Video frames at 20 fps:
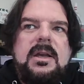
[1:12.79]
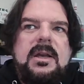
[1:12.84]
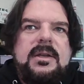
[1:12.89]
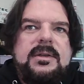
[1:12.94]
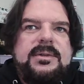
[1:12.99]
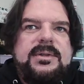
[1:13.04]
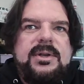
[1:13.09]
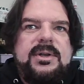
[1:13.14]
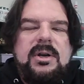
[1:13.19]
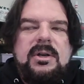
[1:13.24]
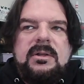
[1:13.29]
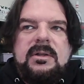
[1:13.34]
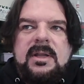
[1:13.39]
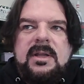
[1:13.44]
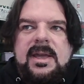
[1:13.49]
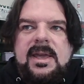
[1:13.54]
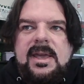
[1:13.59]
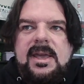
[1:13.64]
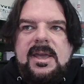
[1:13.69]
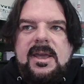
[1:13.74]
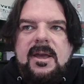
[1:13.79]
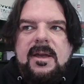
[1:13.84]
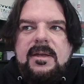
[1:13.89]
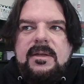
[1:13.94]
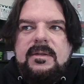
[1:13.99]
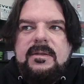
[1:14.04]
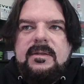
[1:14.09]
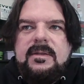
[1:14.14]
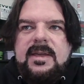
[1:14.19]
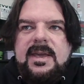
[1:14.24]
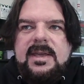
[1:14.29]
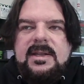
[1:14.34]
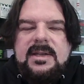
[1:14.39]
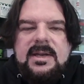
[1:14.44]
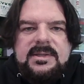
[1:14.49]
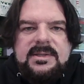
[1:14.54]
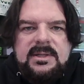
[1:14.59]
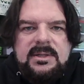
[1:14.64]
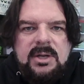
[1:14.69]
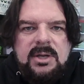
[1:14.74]
certainly he
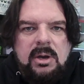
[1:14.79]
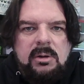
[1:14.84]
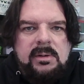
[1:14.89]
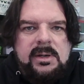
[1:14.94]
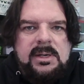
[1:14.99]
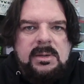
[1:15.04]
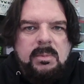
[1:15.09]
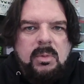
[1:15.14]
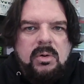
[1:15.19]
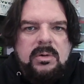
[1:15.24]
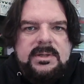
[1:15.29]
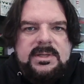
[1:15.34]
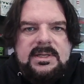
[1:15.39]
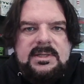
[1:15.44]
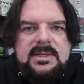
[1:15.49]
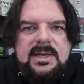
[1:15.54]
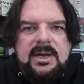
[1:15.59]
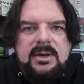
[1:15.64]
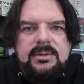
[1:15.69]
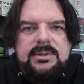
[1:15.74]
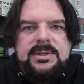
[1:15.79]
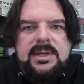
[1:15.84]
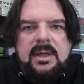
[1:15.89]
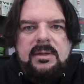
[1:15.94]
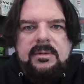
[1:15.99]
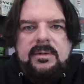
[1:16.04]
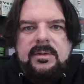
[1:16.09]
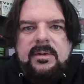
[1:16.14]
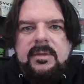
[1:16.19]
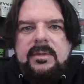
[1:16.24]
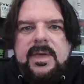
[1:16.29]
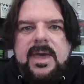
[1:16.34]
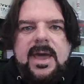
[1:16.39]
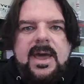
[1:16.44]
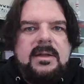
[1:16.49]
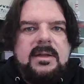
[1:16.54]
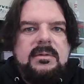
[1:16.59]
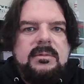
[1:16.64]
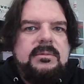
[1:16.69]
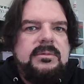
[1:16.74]
doesn't know any more details other than
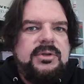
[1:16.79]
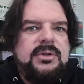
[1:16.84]
that.